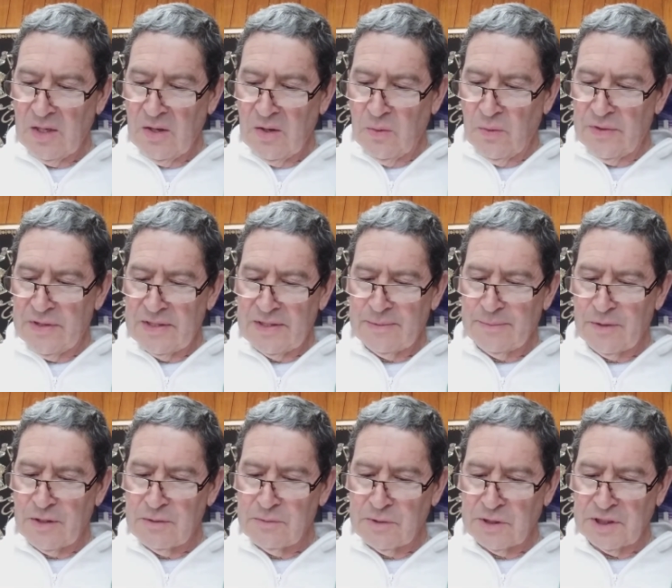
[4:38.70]
Within a
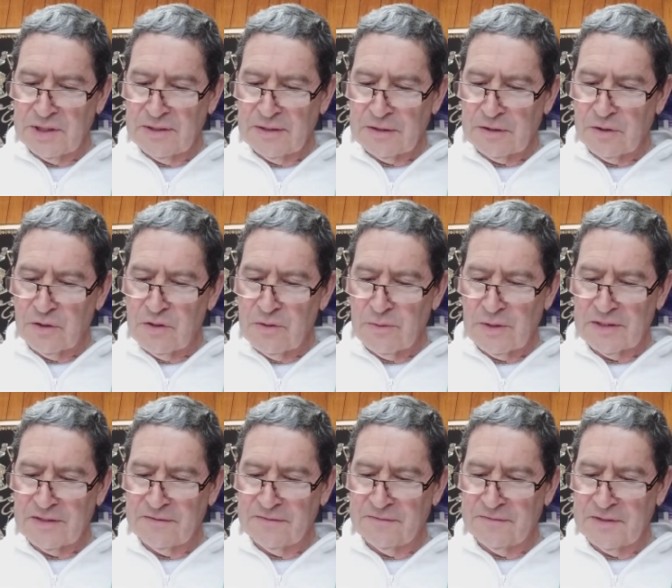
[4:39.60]
moment, the kund
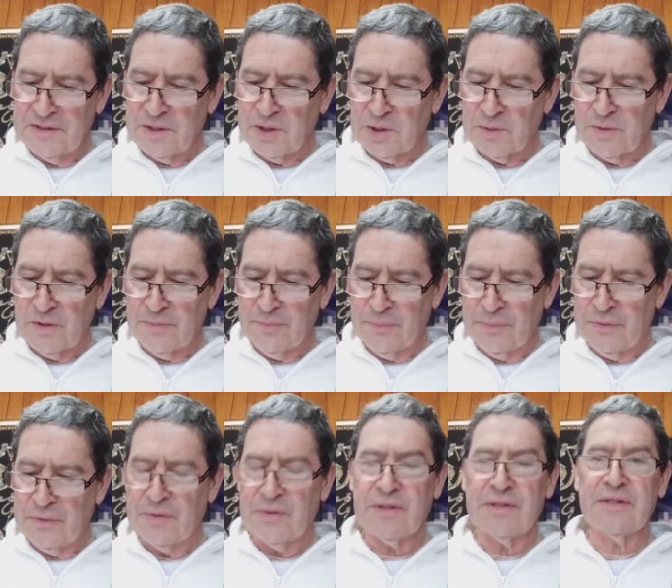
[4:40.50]
was filled with
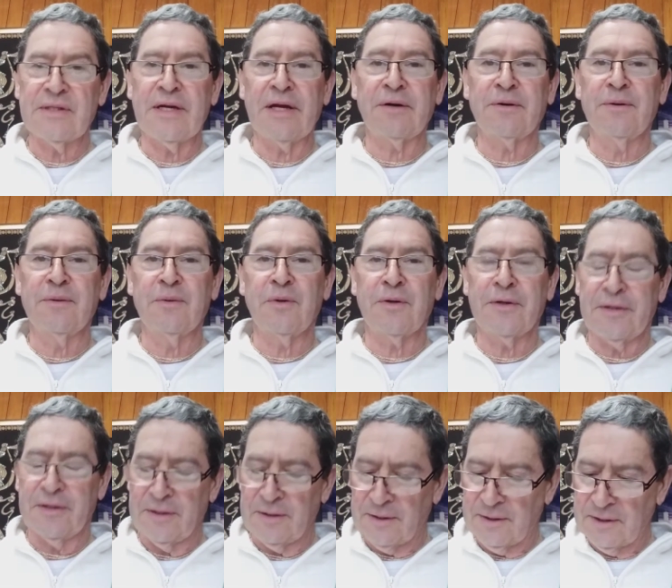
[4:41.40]
pure sacred
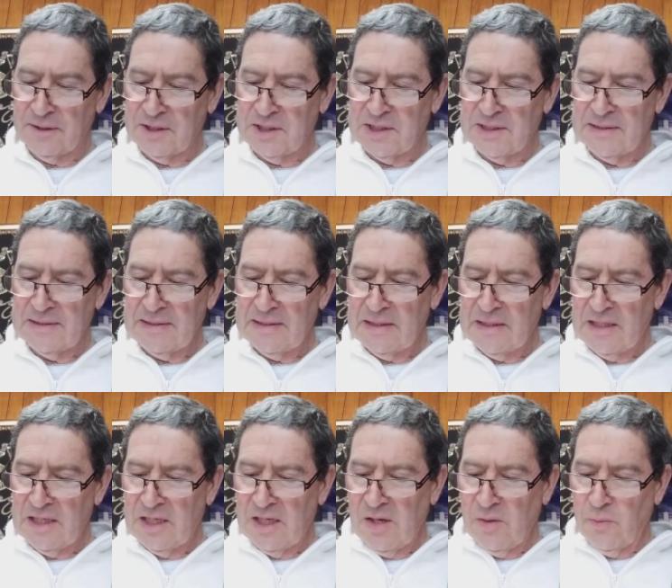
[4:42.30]
water.
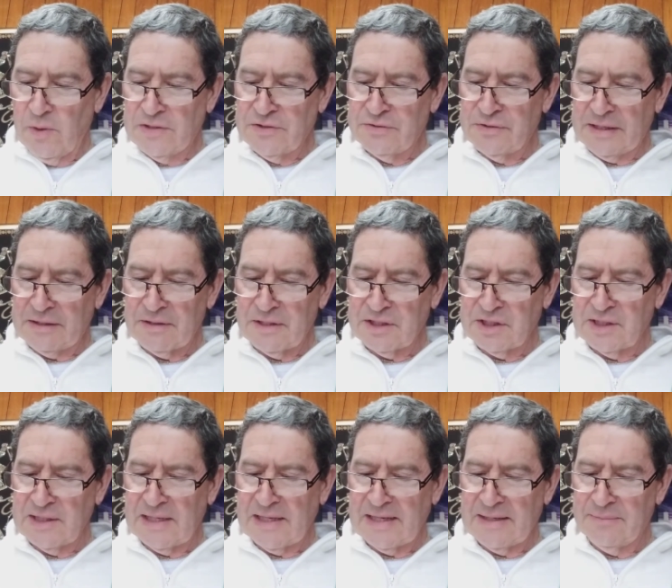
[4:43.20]
When Sri
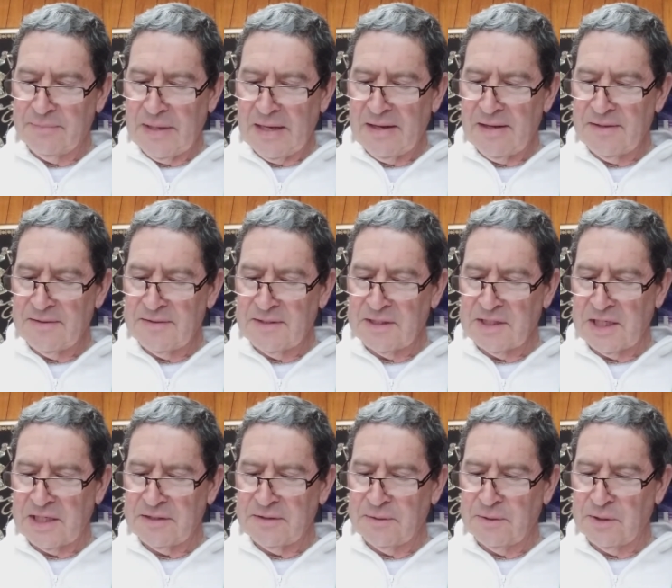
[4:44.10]
Krishna had bathed in
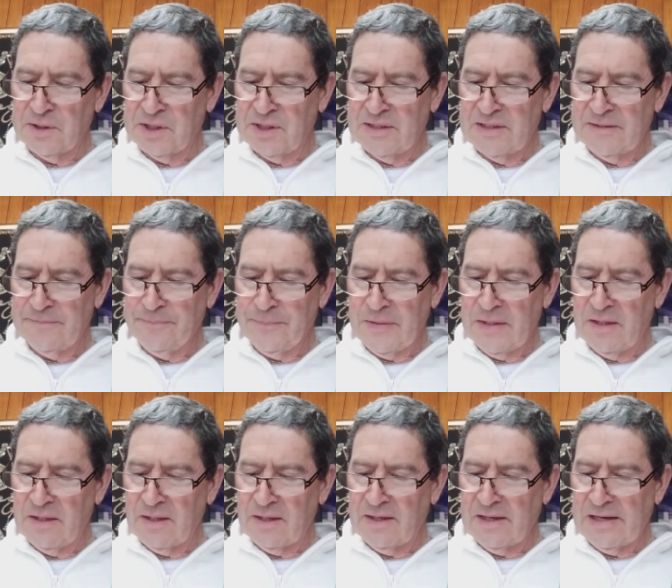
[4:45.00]
that kund,
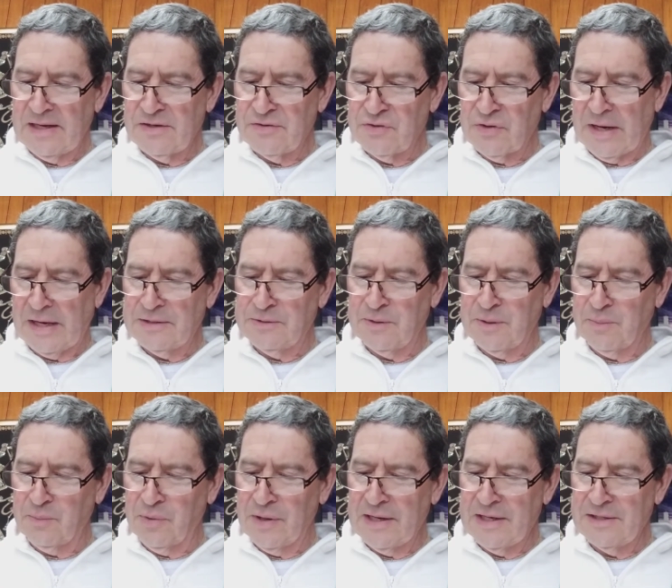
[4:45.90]
he again tried to
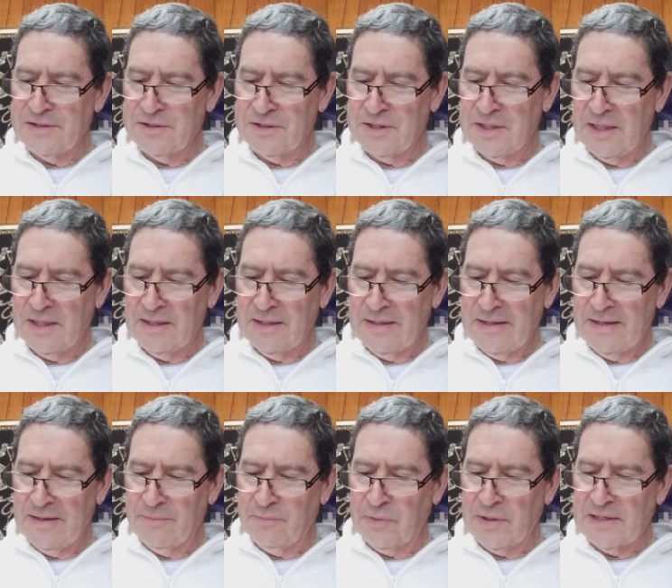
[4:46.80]
embrace,
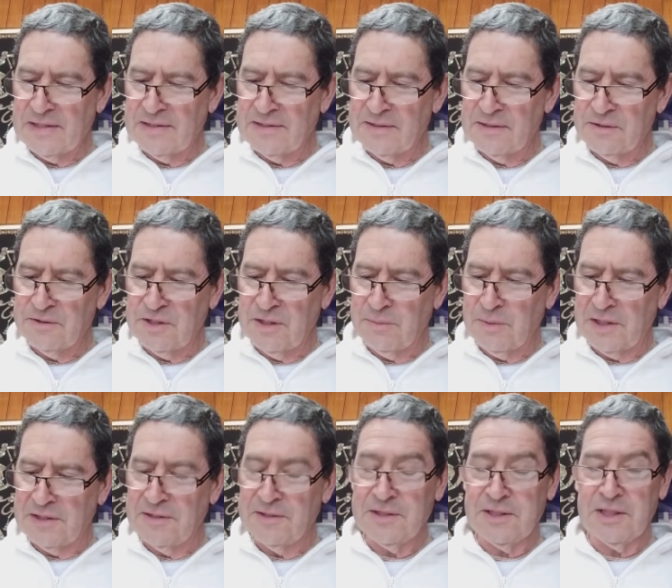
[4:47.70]
embrace
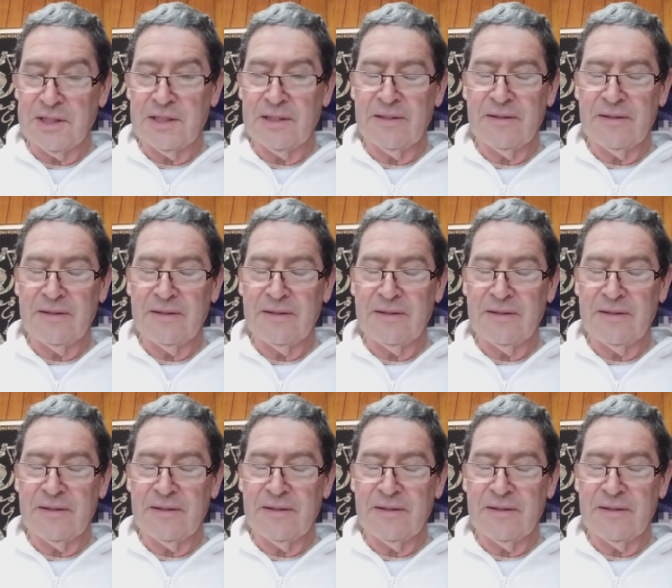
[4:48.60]
Srimatiji.